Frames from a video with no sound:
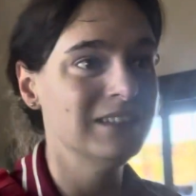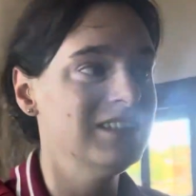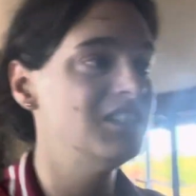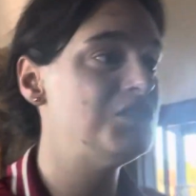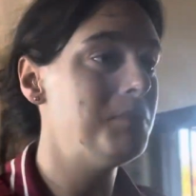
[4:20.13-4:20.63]

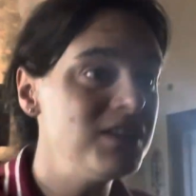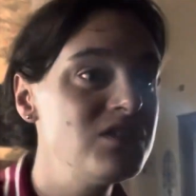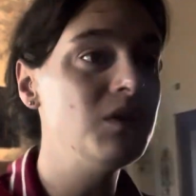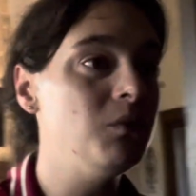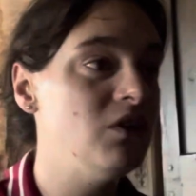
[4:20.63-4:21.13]

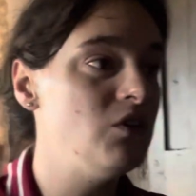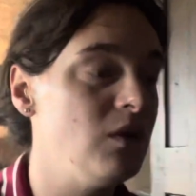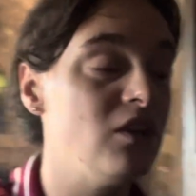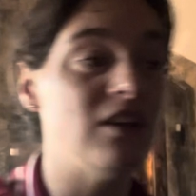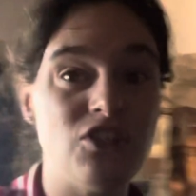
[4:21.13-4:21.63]
especially when you're doing a
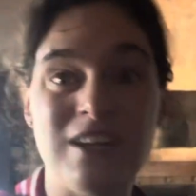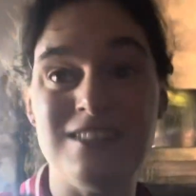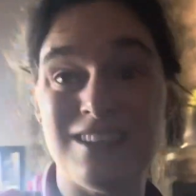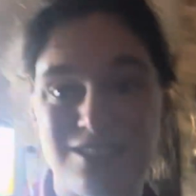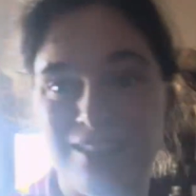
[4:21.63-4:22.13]
lot of
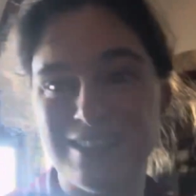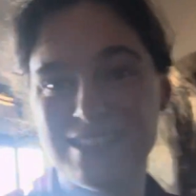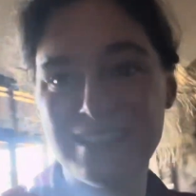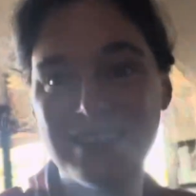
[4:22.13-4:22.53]
transitions.